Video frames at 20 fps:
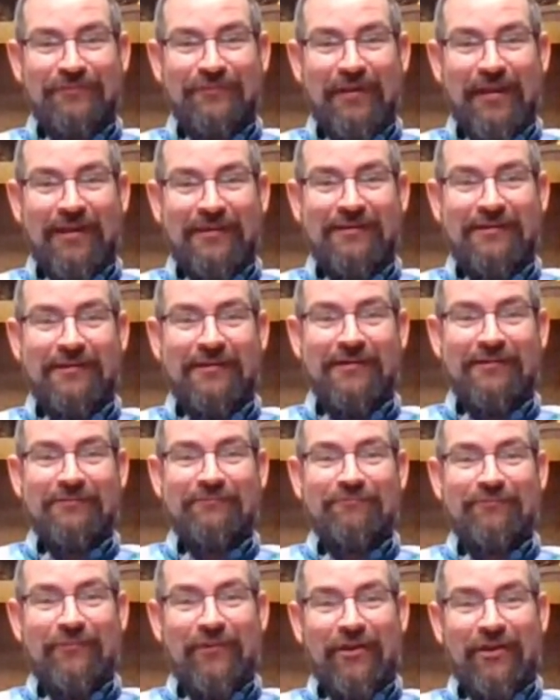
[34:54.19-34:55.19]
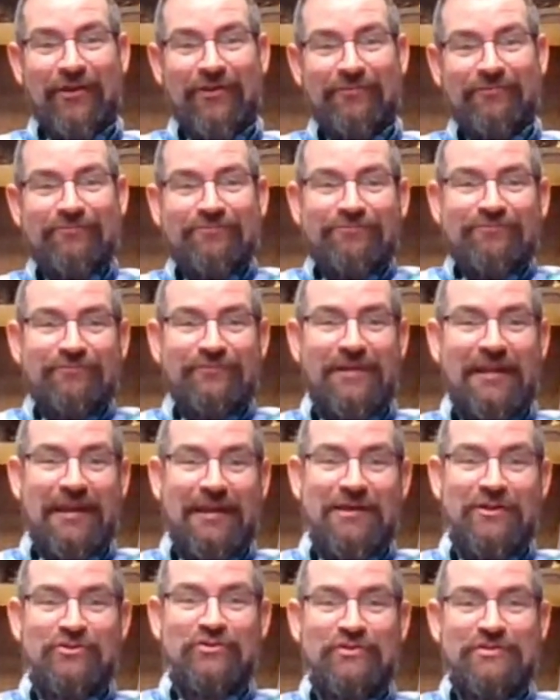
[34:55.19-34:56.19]
I think, on the
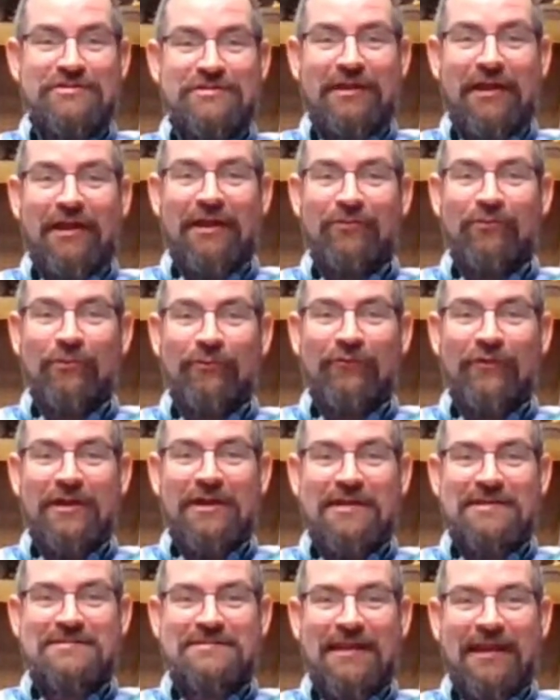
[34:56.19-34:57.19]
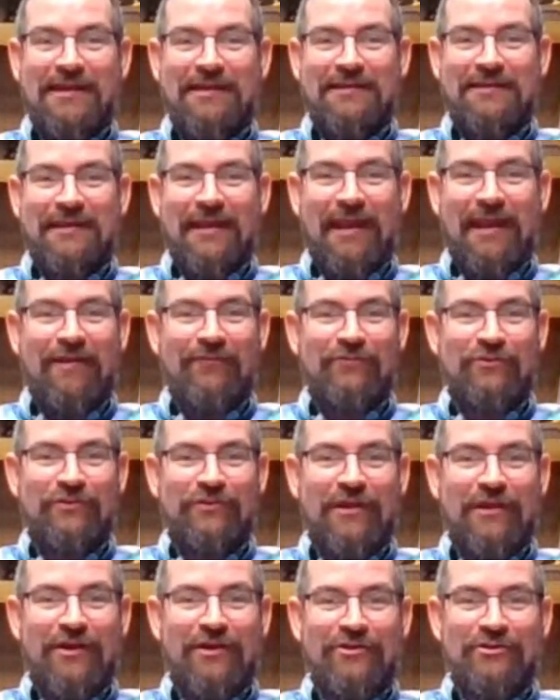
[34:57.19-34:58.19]
industry side, we're very excited to have you
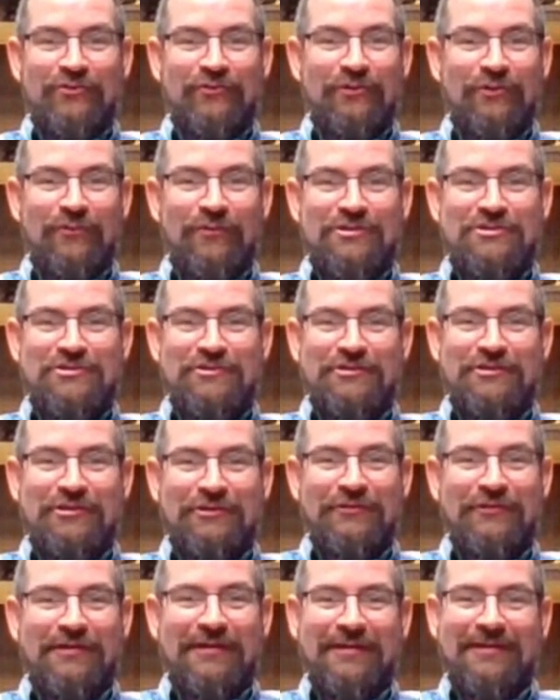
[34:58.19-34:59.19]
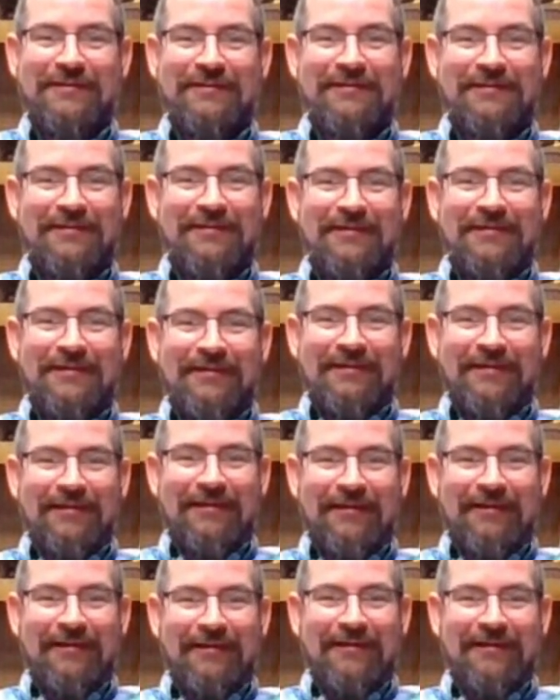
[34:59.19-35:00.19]
there doing what you're doing.
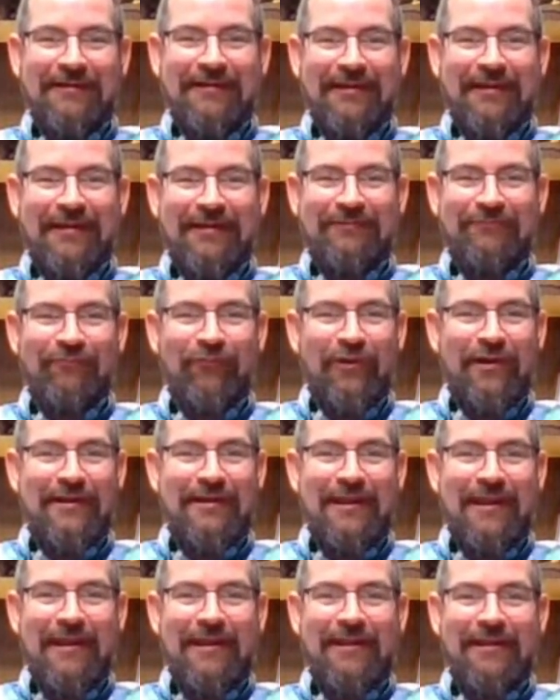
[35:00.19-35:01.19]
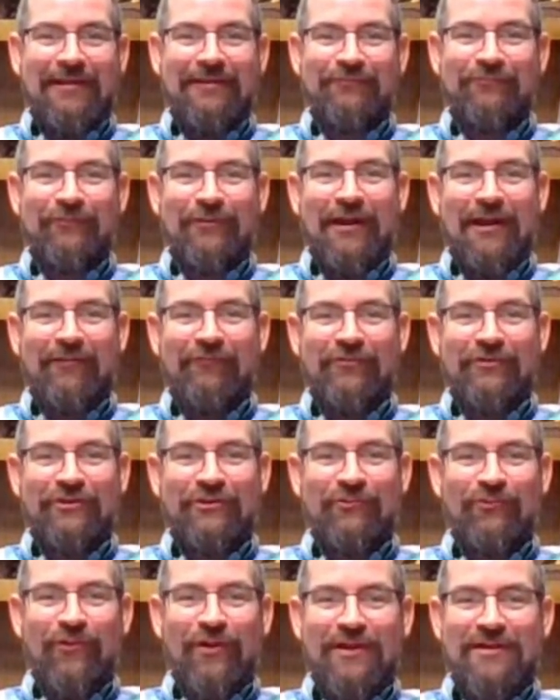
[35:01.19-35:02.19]
And one day, whenever
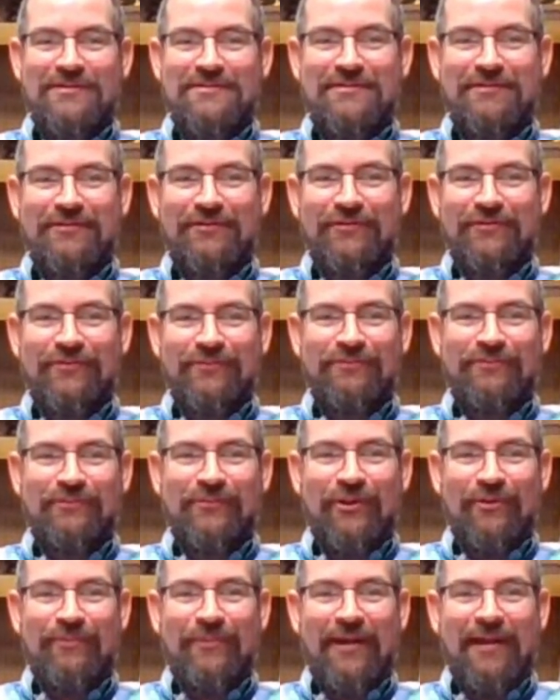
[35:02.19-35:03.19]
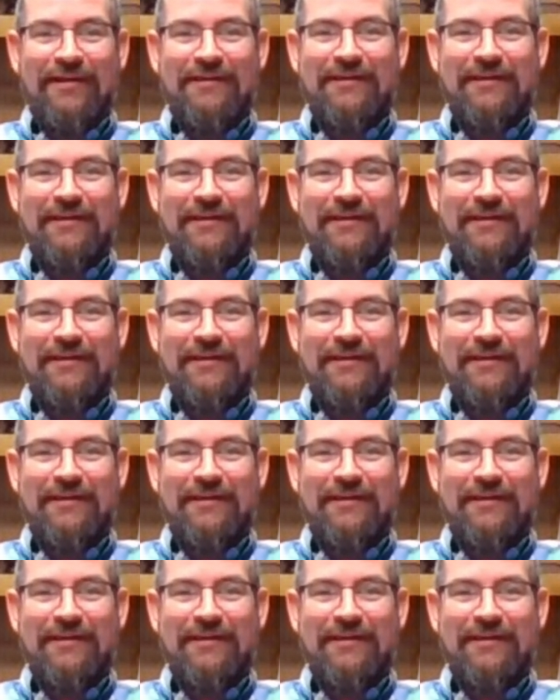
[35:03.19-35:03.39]
you want to come back